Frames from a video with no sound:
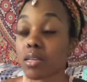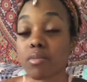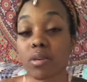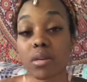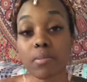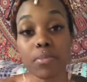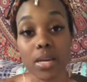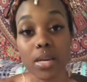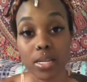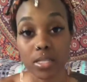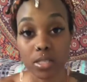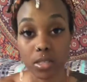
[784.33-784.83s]
be
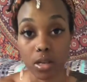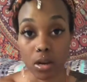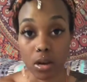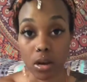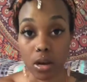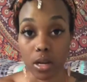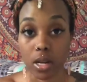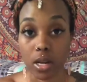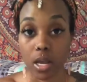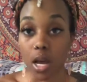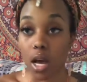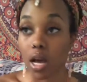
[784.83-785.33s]
picked
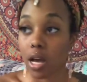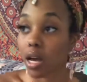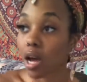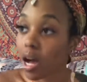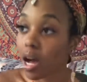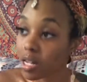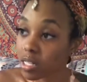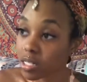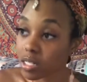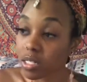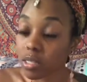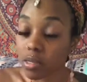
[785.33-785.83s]
on,
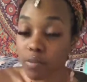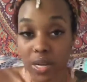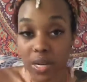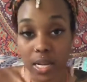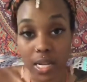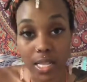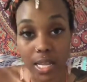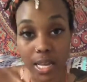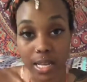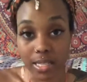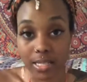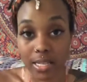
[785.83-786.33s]
constantly
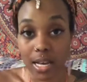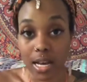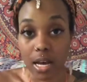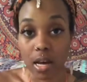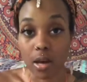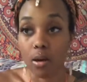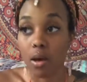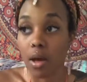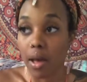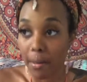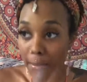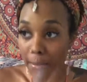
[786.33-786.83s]
being let
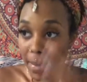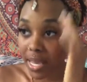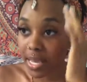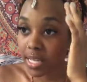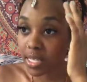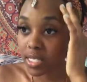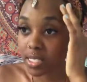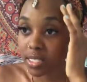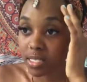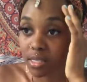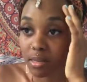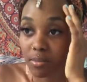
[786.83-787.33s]
down,
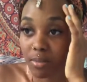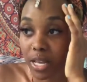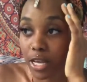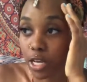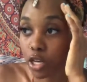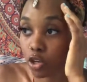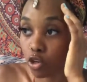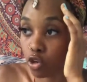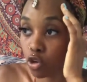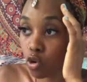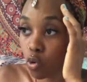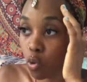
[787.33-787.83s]
making it seem
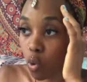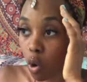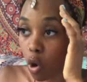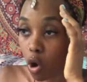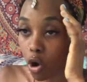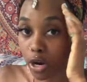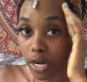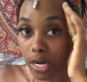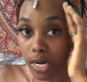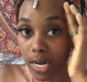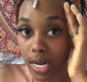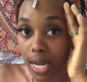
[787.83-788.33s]
like you
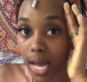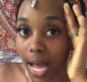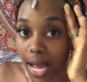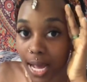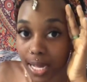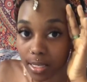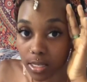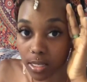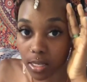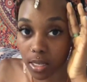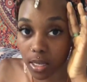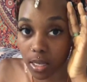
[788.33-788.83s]
are
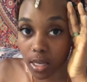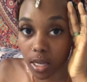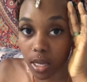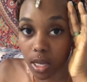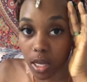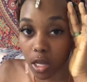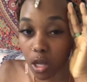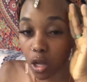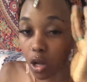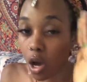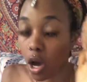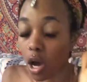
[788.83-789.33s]
not
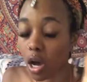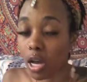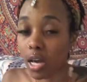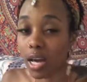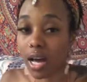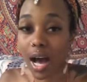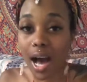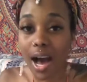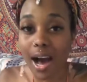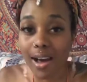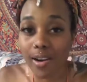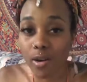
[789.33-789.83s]
a
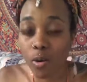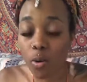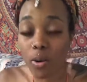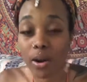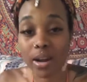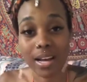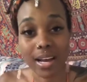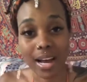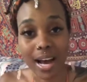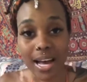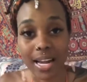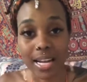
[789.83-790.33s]
god or a
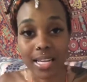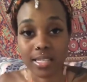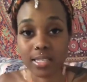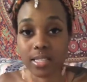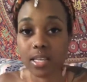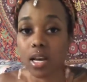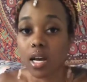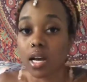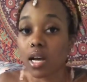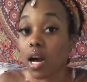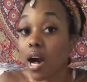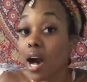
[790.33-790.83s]
goddess,
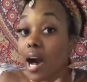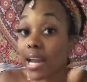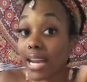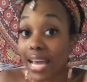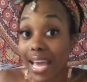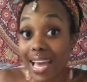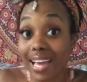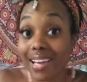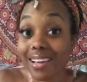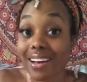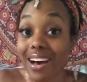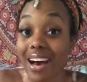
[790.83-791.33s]
god
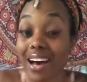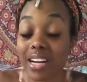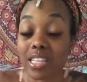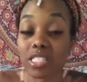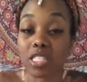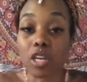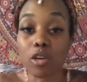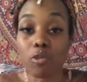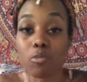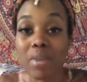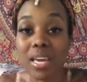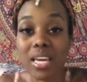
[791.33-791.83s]
and
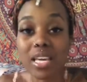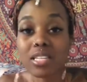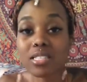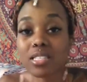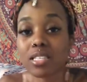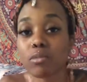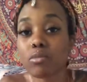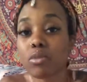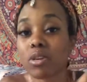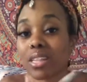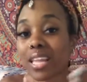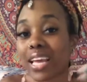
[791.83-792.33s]
goddess. You make it
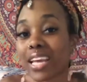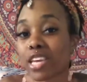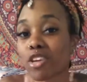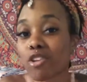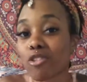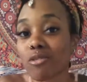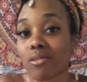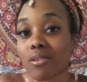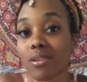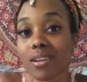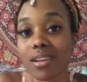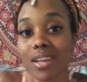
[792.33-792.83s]
seem like
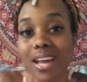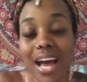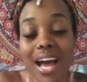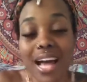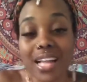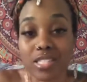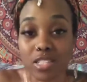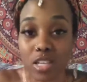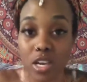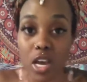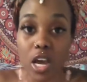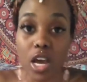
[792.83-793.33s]
you're
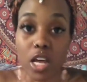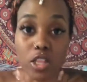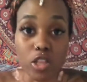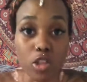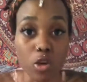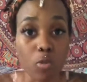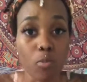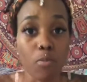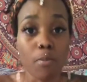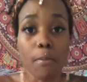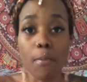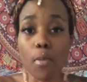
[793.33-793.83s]
not
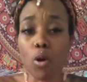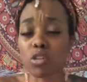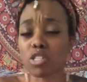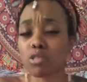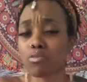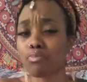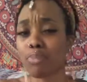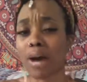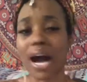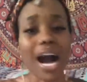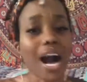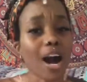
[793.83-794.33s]
the
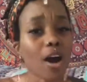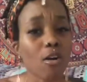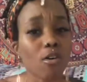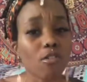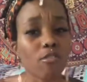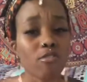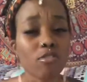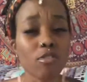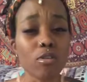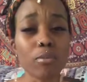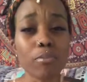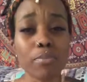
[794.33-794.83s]
most
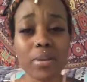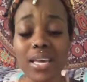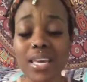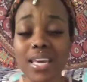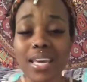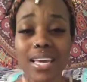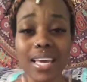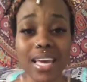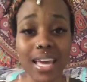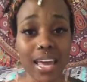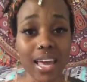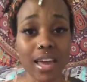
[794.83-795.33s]
powerful
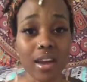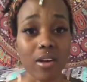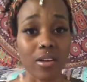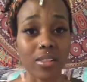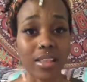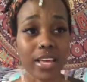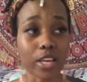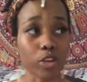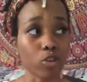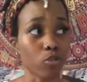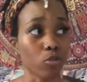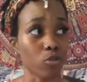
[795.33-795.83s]
being here,
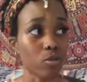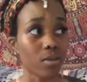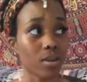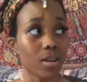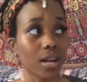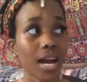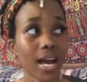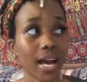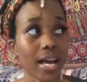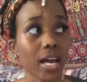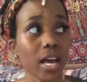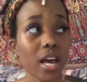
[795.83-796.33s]
like you're
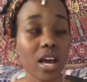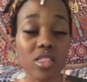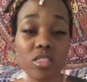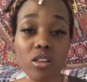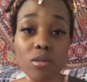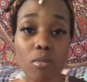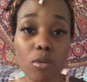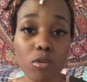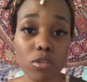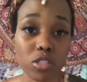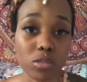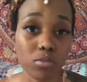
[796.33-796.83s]
not the
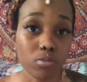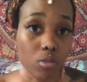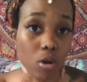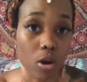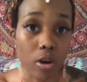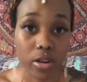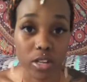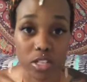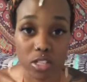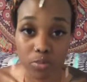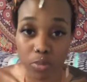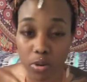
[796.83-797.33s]
most
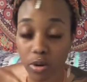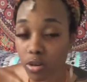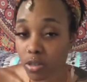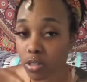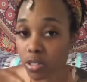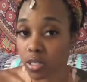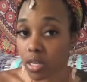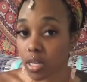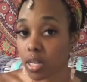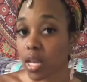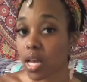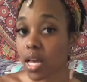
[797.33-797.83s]
smartest
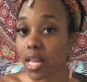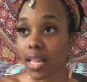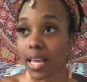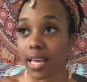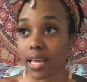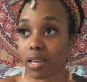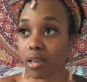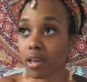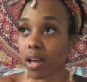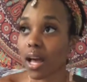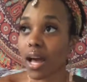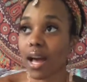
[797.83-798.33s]
person.
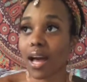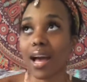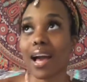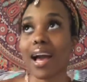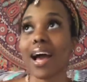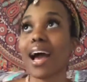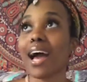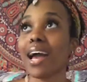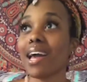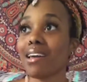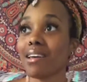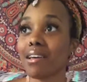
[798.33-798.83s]
Like,
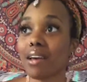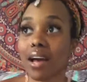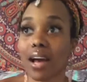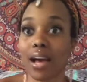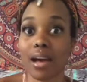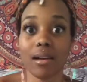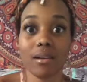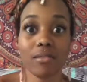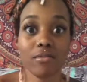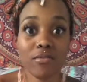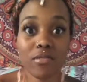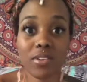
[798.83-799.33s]
I
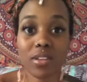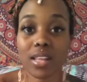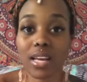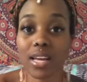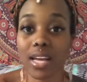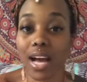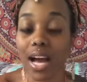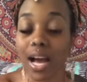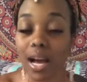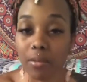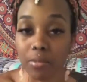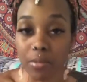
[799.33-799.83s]
feel
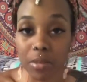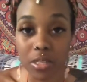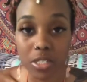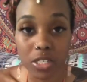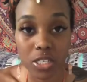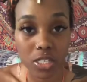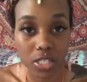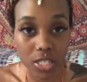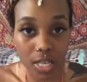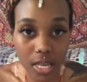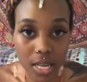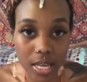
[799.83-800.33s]
like I'm the
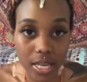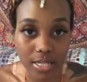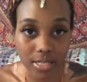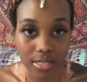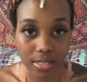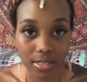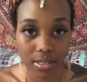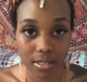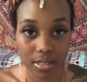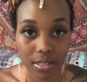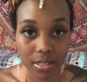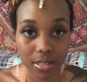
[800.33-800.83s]

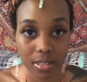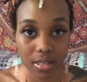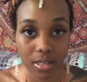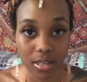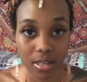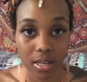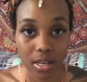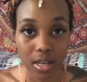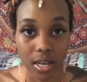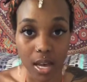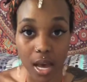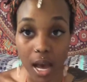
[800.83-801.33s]
shit.
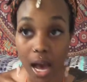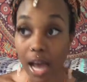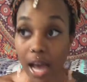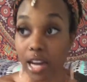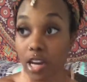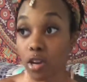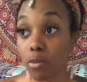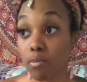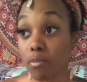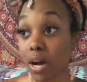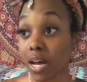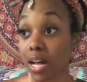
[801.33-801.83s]

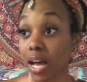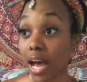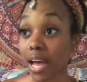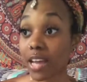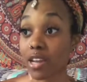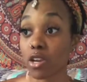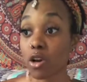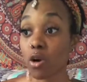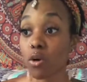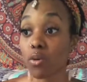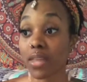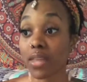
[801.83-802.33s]
But I
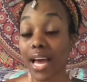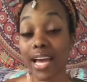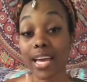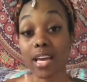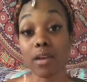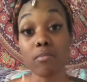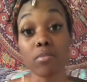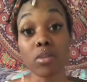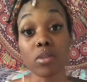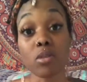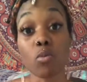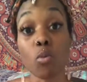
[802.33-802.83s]
know that I
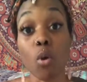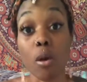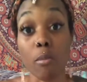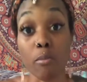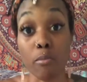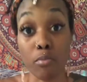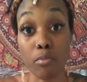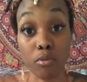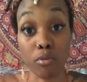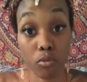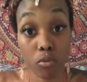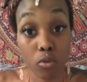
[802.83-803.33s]
can be
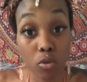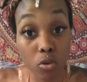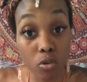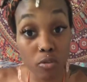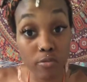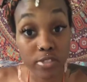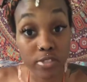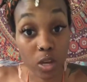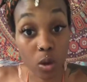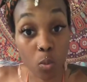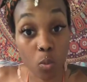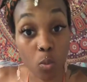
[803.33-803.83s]

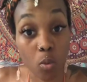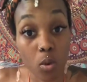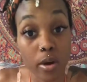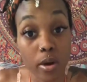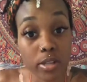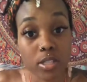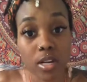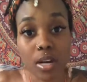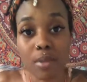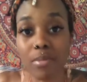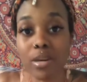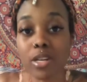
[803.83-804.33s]
improved and
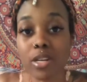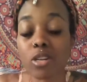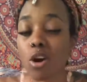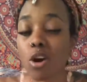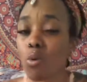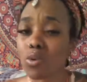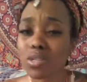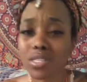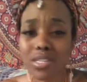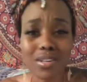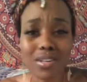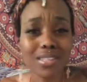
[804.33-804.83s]
worked on, but no
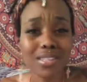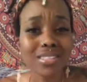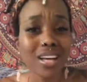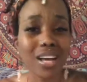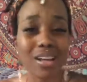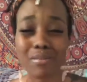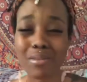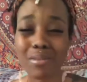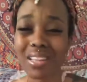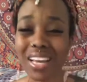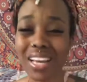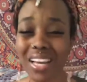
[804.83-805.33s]
one's going to
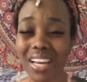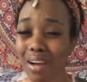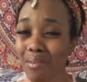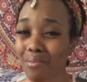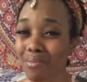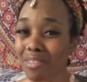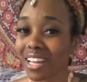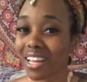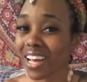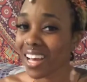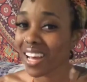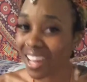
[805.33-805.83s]
tell me like
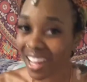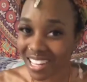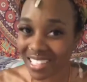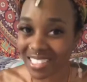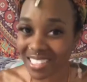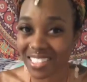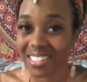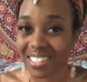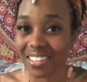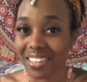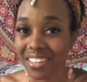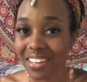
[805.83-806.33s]
I'm
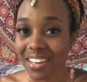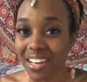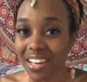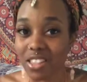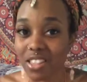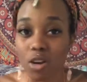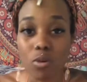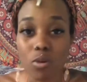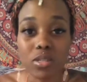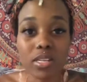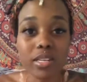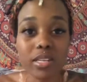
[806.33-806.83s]
not.
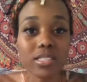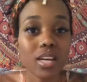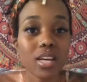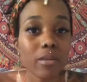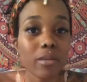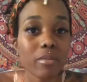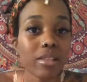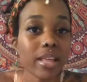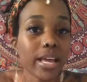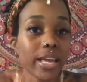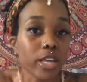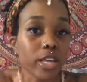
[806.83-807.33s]
No one's going to tell
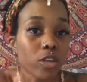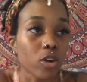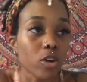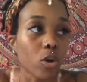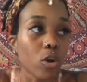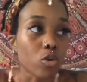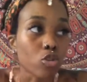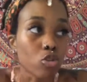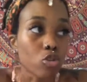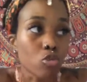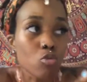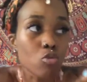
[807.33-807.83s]
me like,
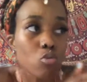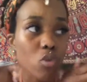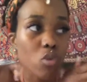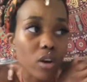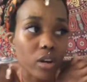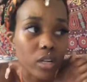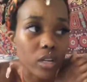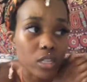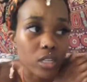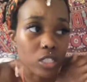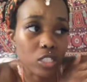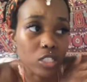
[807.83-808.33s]
yo, you
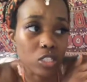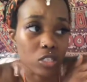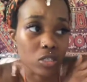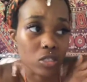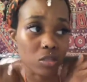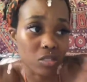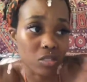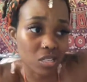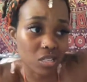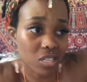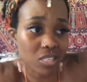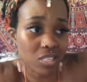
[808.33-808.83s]
are
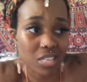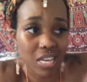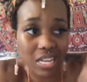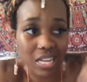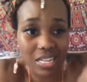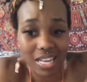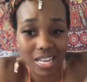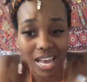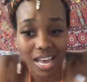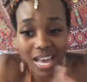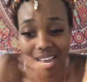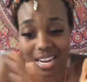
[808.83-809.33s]
just this
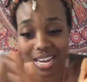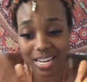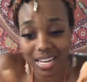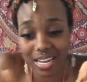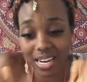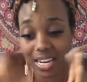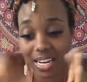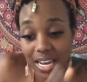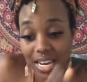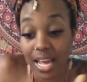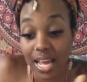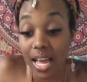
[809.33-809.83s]
and that and
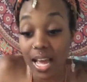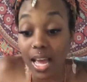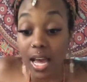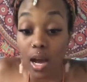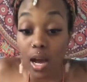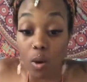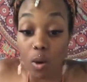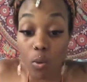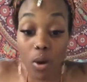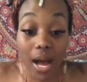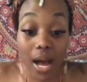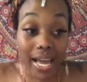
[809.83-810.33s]
da-da-da.
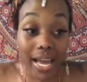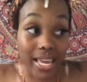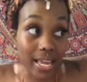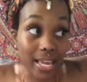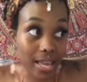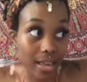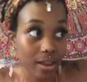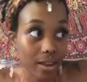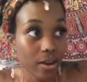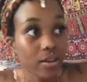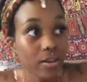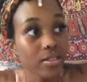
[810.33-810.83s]
Well, I can
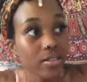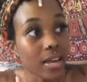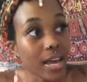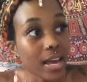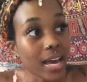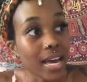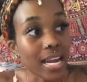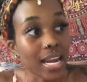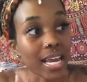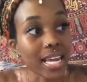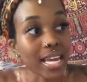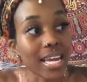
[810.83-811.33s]
hear that
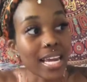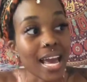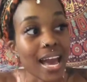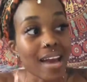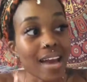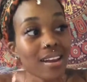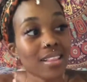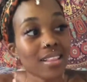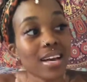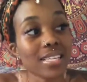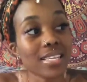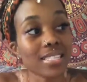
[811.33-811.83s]
and I can
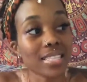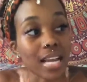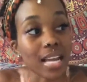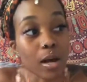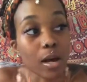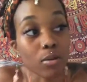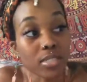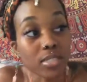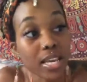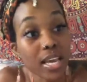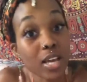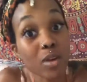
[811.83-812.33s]
analyze it, and
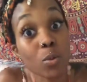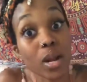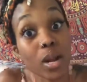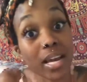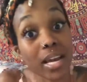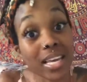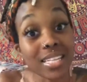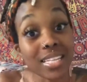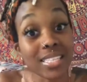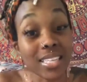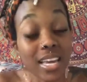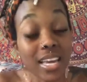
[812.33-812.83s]
I'll take what I
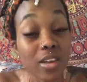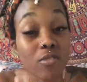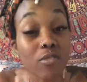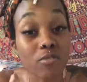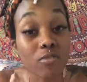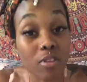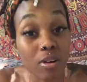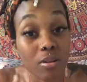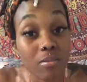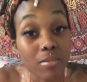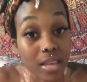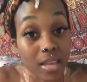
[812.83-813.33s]
can take
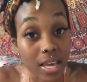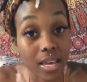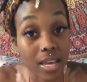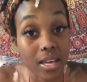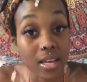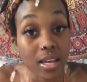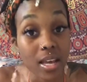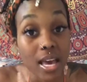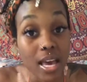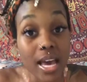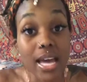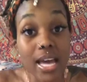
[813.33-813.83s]
from that.
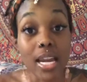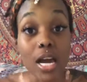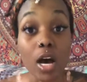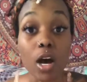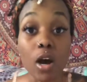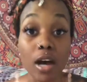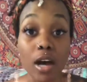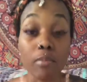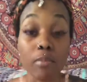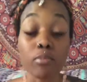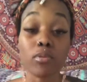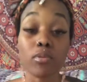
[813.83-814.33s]
And
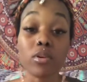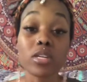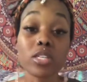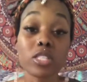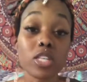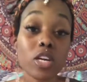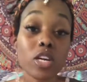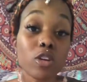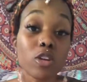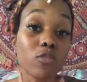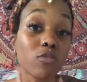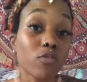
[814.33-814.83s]
I
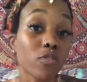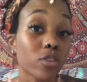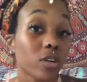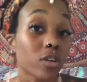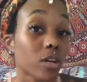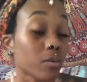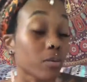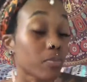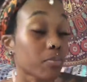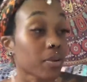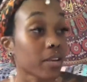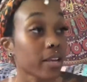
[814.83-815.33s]
appreciate you for
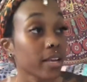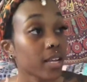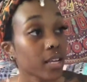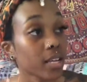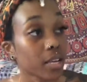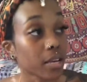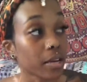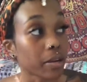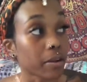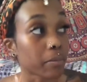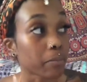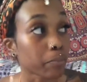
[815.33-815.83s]
your
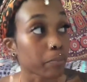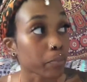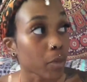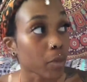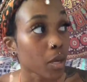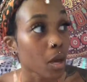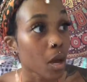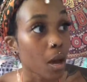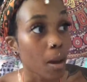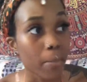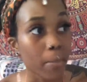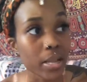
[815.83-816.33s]
opinion.
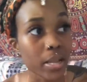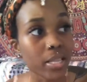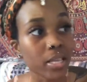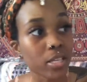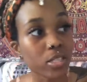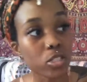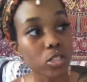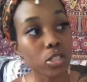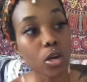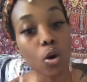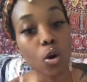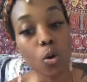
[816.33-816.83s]
But
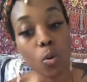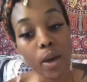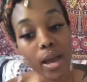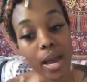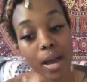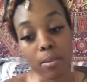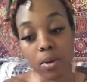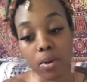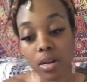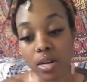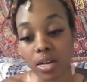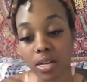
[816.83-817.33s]
there's no way
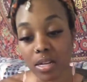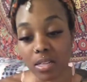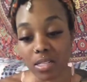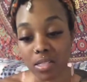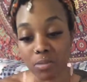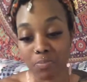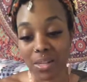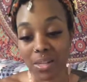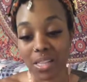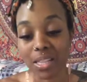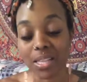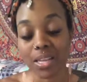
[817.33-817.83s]
I'm going to
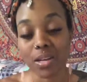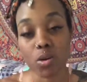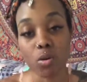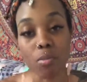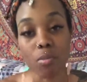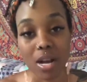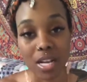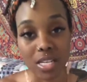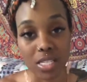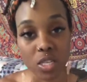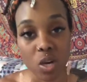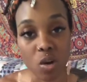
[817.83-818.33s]
belittle
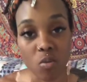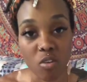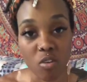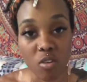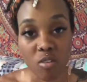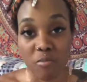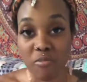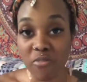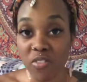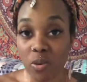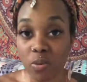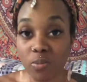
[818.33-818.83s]
myself or
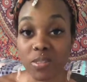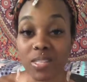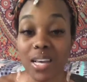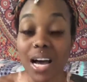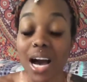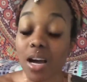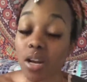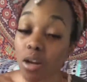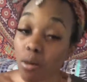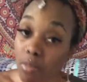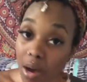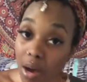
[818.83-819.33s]
feel
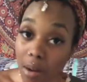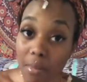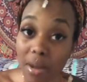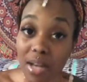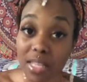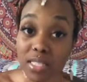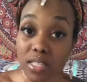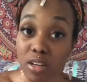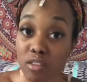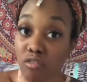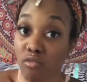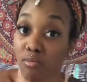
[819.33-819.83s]
down about
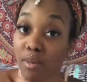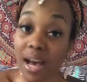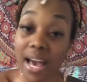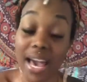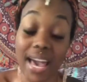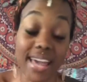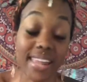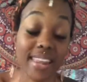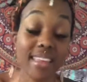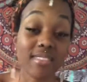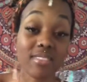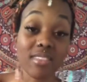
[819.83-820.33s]
myself about
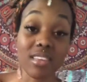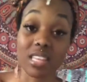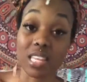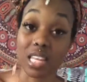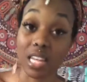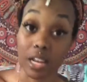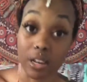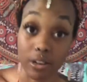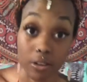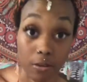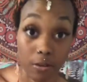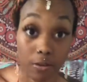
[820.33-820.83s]
anything
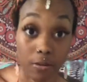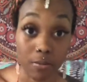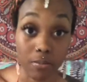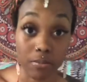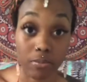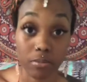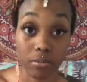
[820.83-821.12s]
that I do.